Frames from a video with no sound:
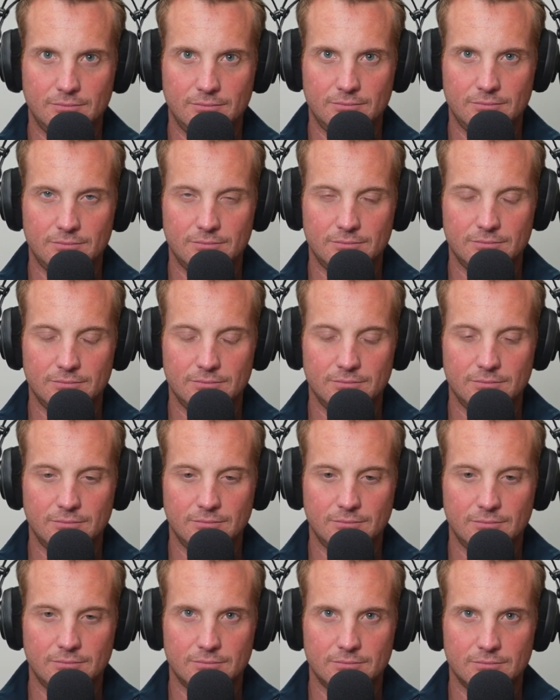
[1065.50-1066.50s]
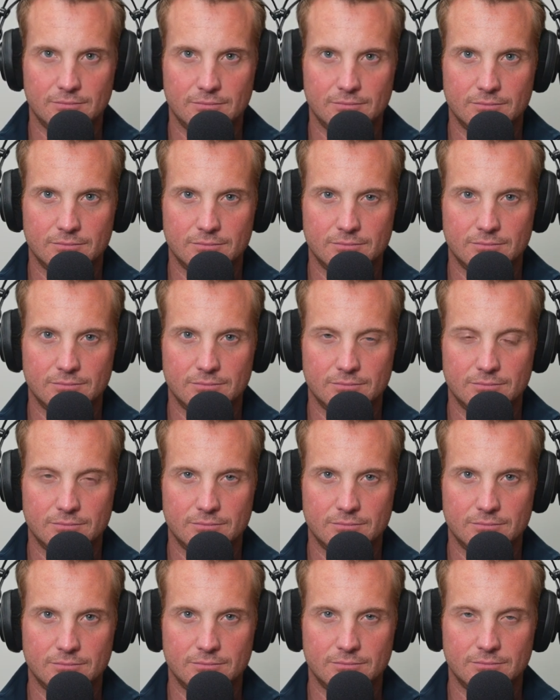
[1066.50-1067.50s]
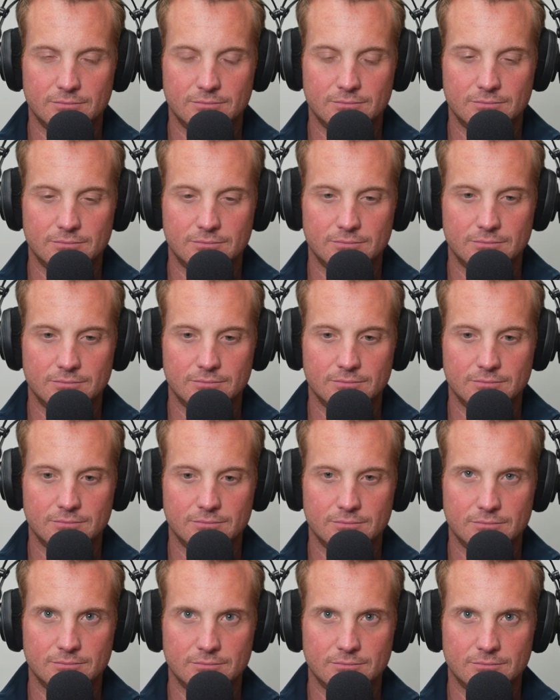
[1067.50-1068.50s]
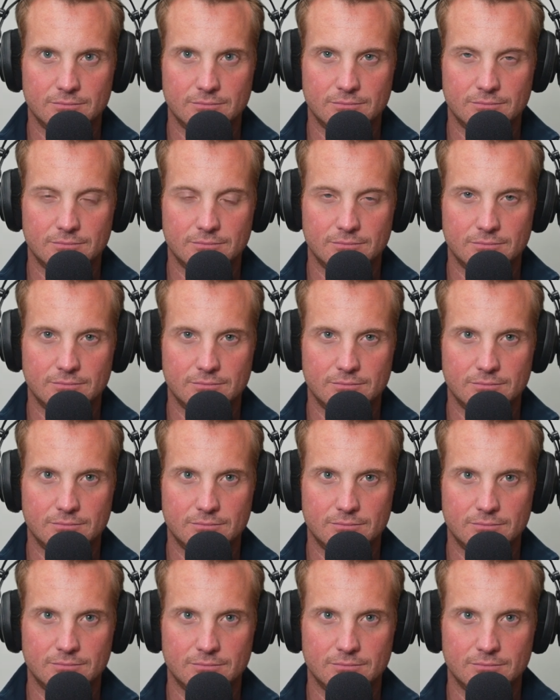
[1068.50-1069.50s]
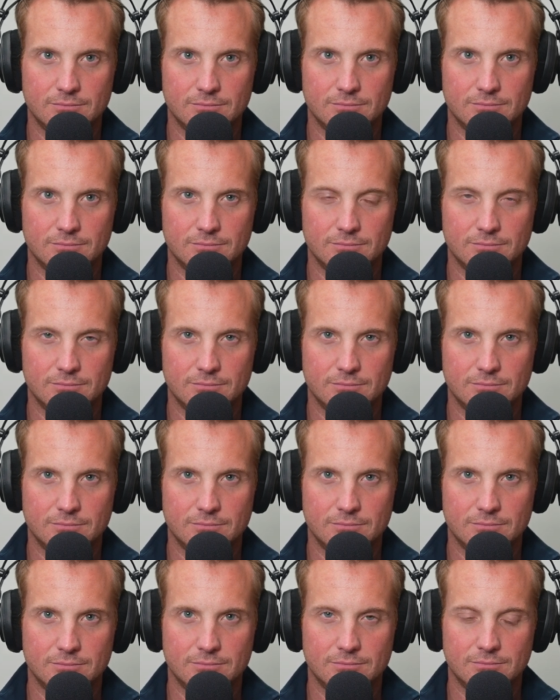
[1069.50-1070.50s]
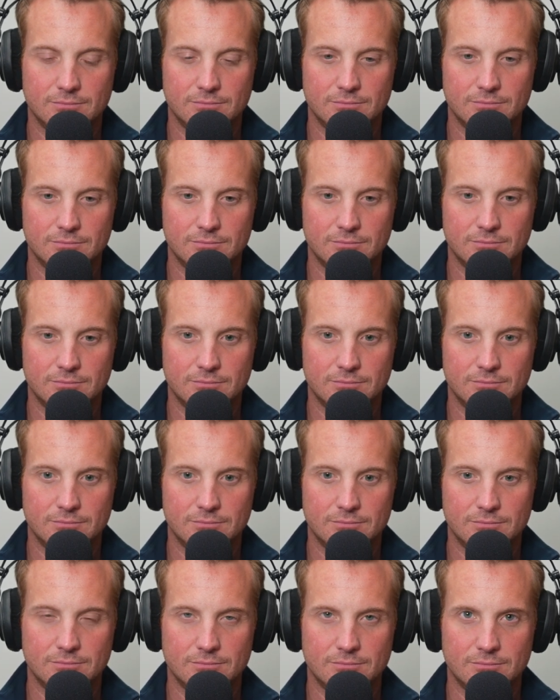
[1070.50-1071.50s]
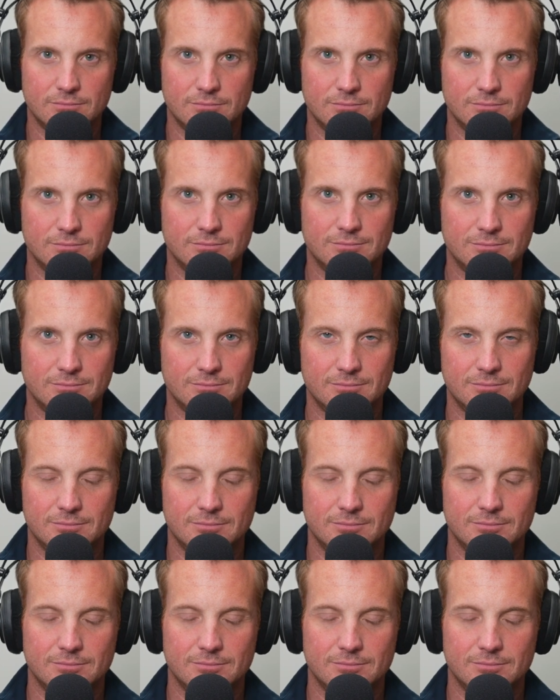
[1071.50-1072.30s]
This person isn't speaking.